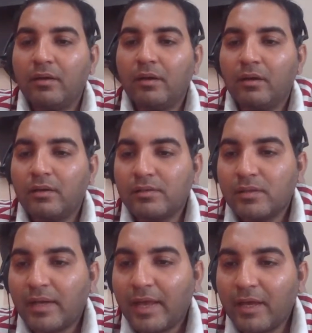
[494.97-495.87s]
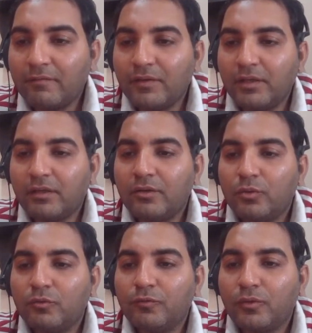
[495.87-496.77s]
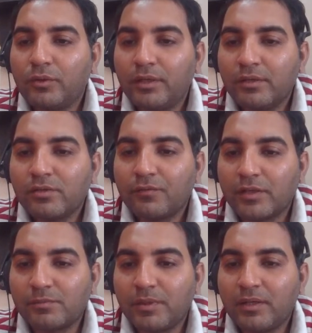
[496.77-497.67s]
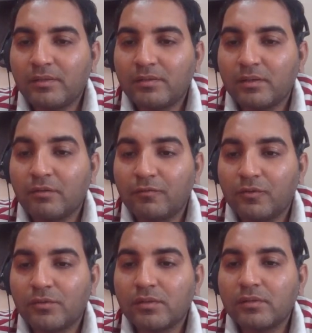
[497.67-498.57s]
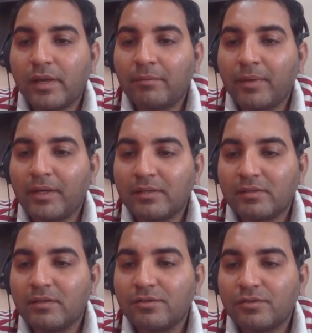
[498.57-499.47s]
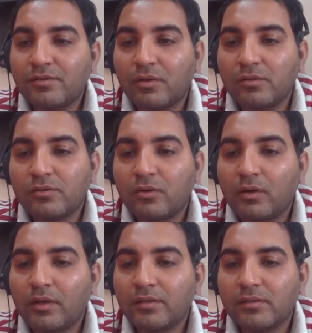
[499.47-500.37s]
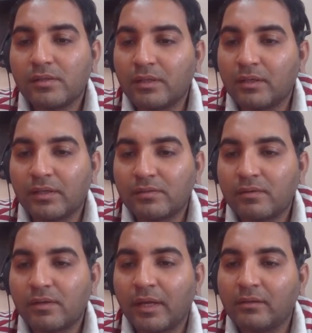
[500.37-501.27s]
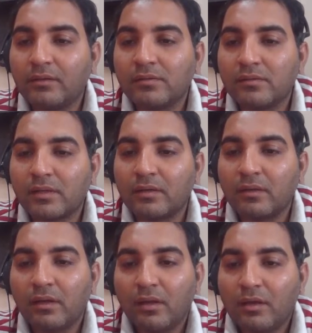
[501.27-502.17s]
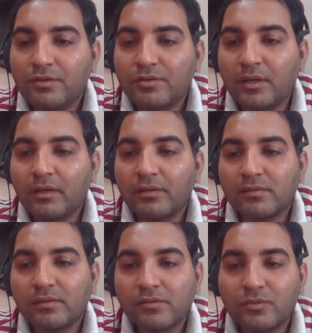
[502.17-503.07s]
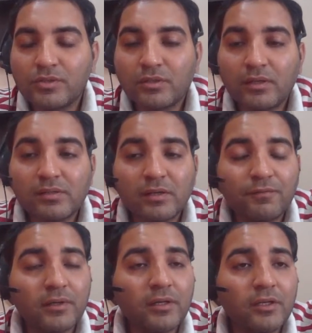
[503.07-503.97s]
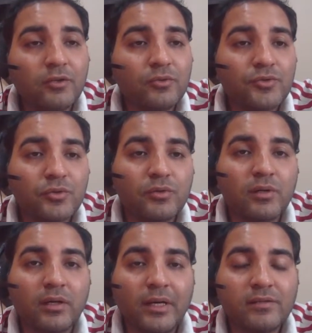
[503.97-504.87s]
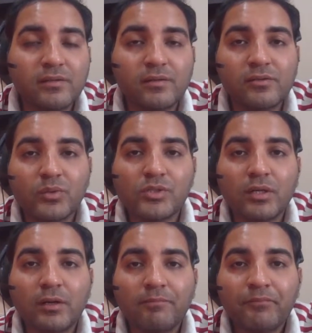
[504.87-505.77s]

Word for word: Uh, sir, I have near to four years of experience in Infosys, and my designation is also not as a senior tester, neither is a cell. Should I consider switching? Yes, definitely you should uh, consider switching.